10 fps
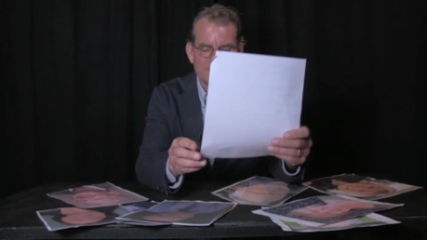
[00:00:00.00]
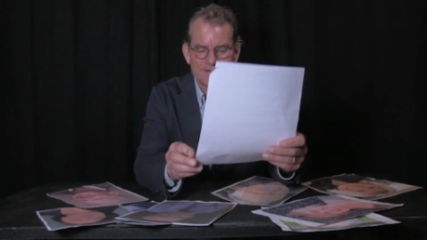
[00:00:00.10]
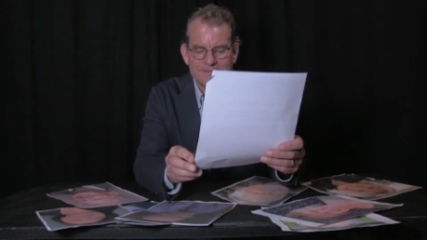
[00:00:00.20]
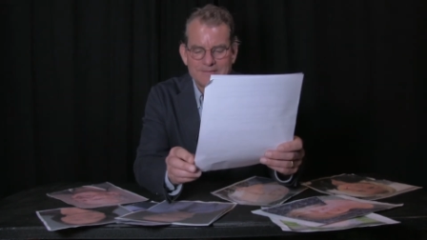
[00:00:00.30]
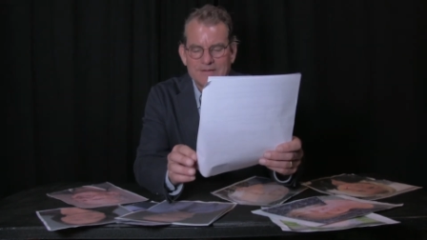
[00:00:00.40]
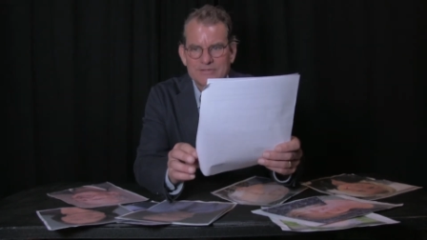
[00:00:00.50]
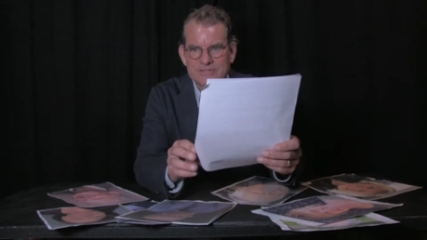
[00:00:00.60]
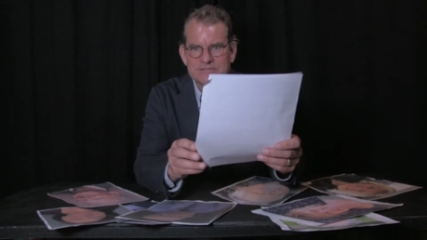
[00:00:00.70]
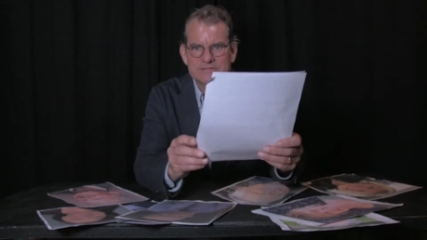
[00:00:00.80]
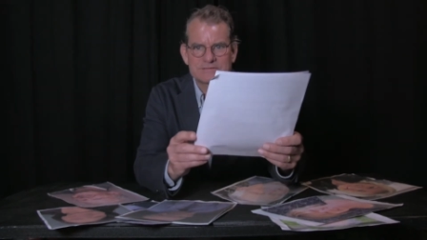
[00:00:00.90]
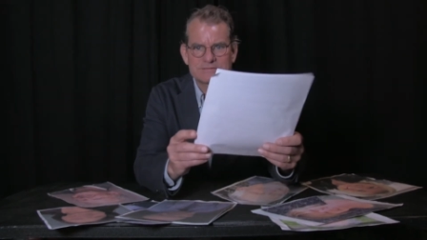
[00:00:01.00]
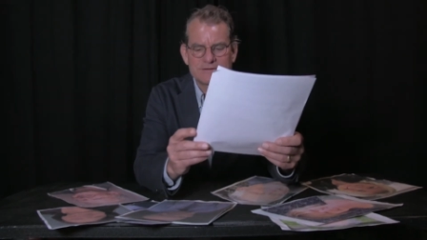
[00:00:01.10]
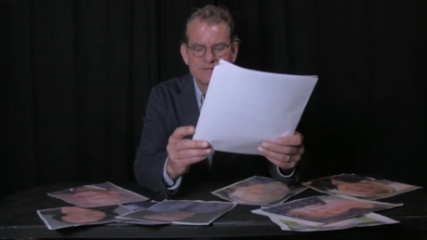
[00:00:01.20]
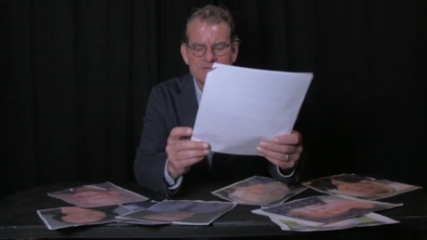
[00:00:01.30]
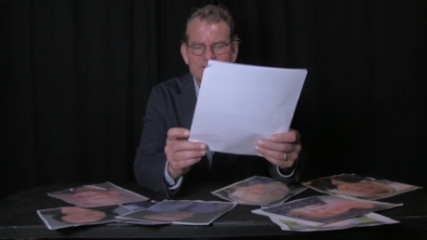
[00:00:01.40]
like just
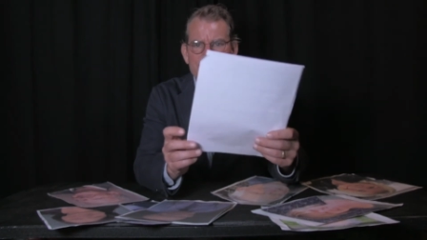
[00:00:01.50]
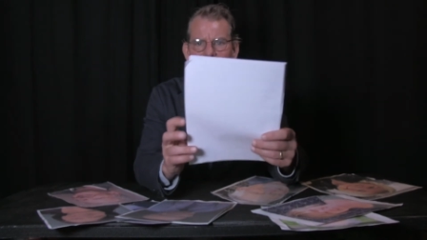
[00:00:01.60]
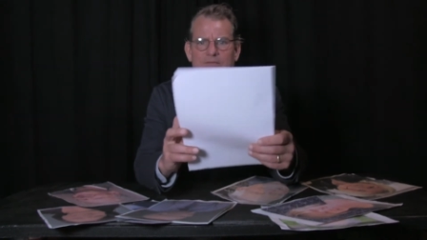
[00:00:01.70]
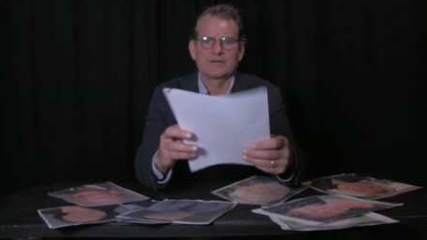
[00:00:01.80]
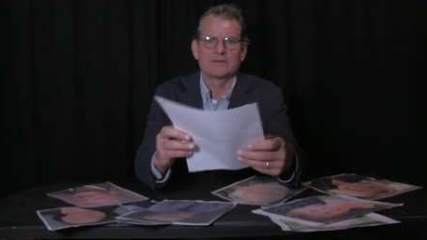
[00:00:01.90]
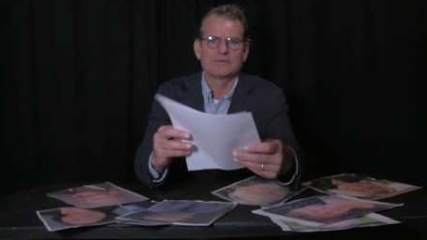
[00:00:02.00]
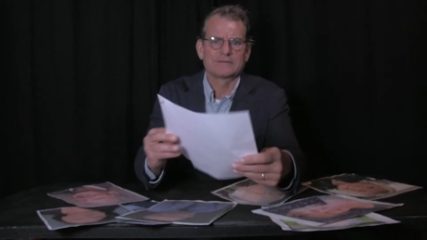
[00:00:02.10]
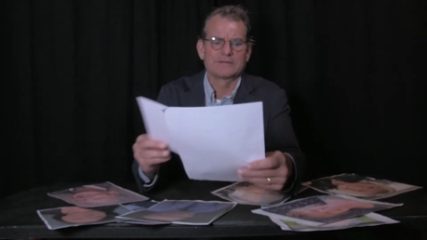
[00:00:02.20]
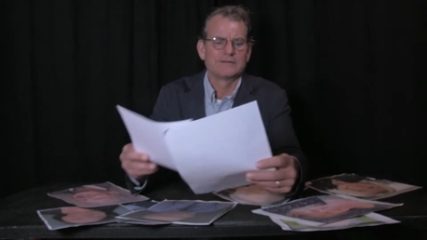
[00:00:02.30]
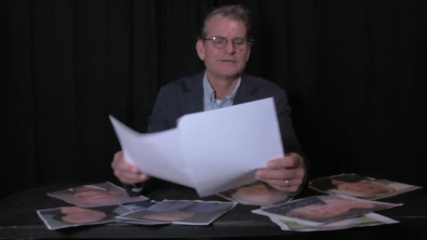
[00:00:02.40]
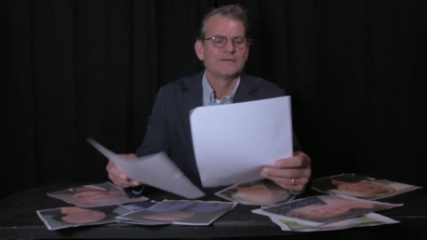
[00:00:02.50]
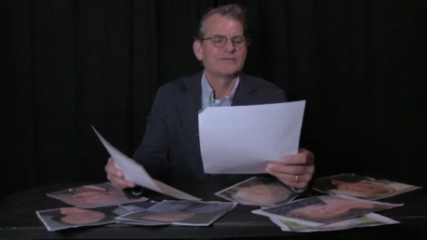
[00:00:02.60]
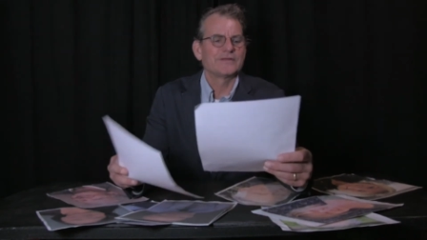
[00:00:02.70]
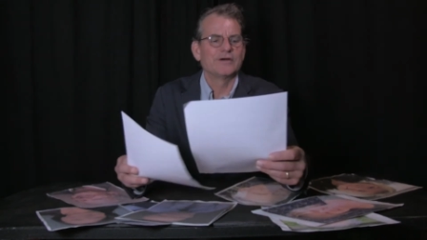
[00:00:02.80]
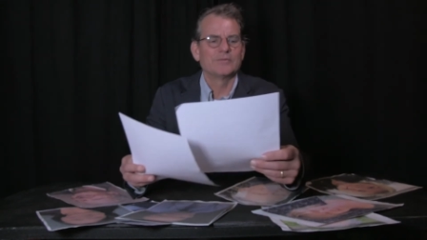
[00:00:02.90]
in the same way we're dealing with the
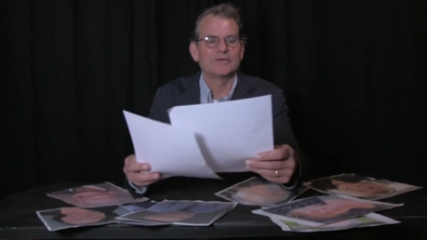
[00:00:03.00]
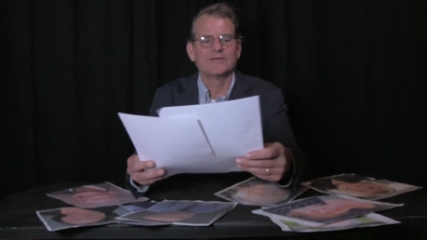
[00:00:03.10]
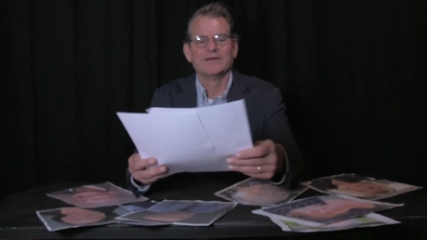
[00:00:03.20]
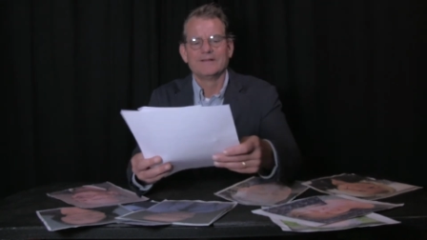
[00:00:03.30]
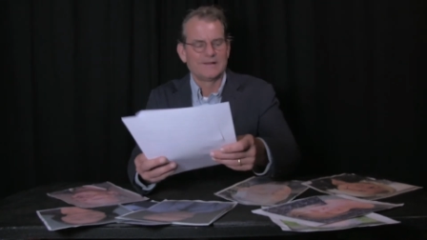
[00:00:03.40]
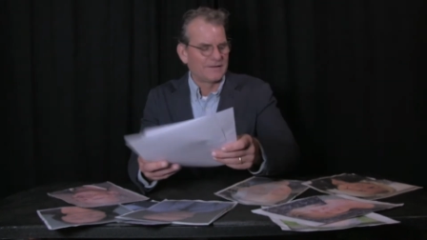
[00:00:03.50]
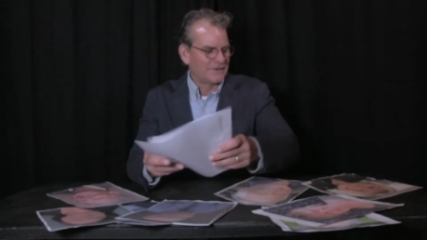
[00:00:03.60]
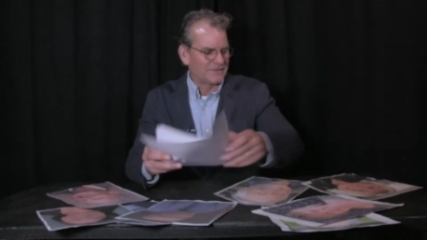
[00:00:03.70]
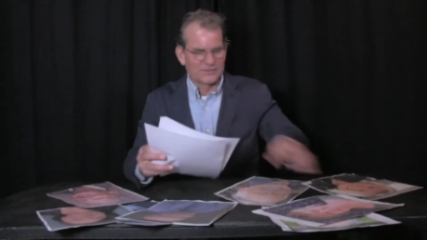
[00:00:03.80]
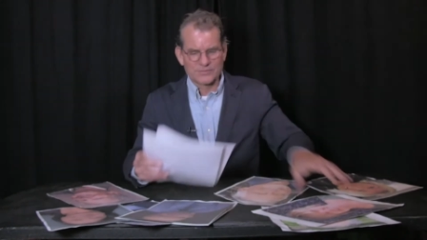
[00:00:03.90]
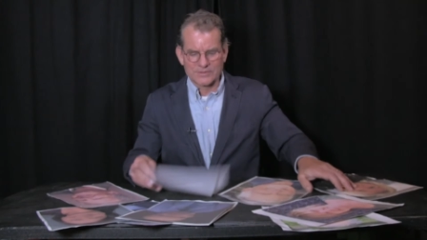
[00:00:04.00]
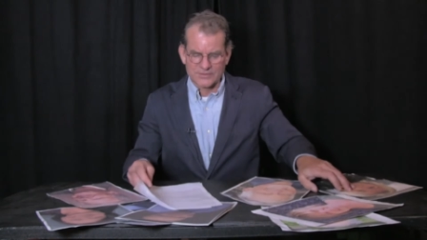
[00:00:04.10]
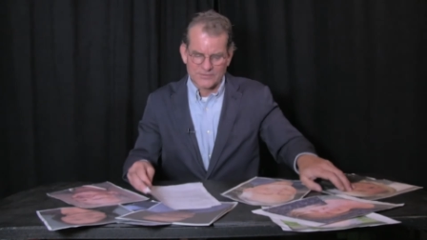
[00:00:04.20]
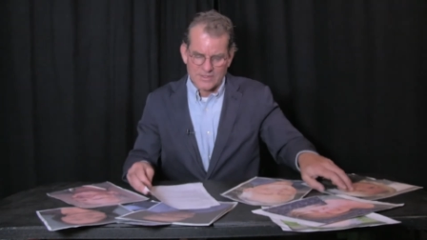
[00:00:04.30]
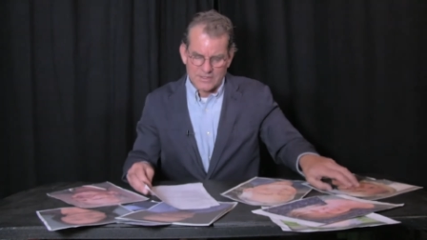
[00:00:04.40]
city homeless. And then this one
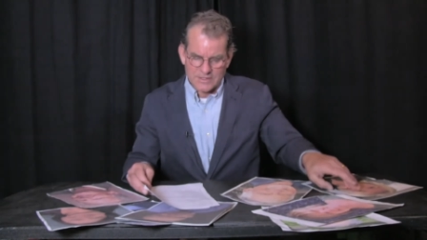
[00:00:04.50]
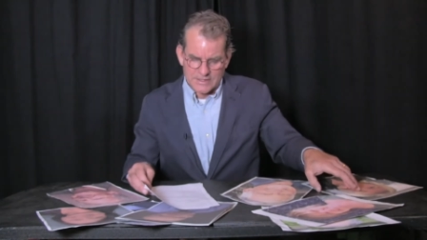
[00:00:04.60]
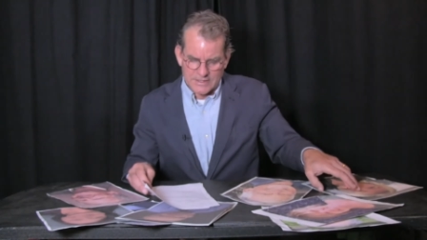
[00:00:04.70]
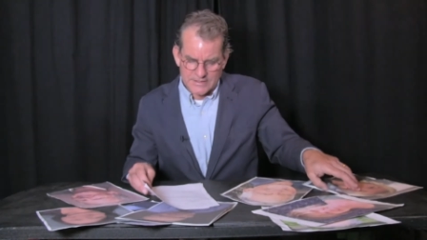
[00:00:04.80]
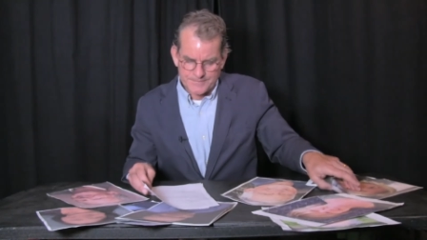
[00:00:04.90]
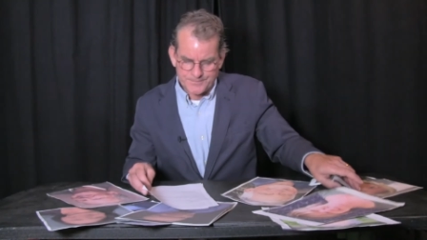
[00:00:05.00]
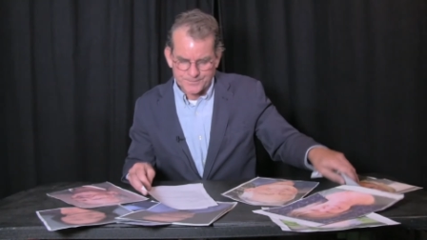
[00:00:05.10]
goes, uh,